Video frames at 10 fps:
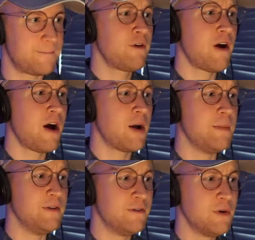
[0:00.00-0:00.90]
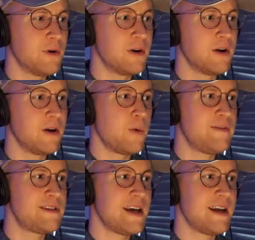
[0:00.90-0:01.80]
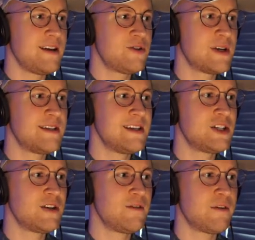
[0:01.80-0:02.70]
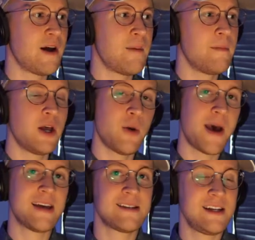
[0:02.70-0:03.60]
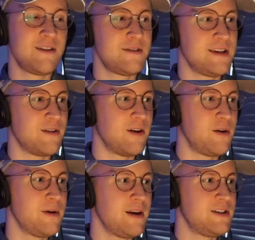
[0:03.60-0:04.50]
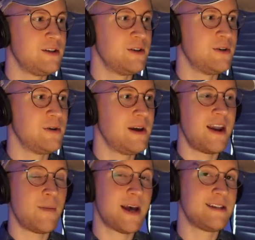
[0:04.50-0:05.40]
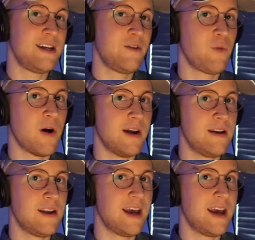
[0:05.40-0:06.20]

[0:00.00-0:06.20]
For our before, we've said transition from an opacity of 0 to an opacity of 1,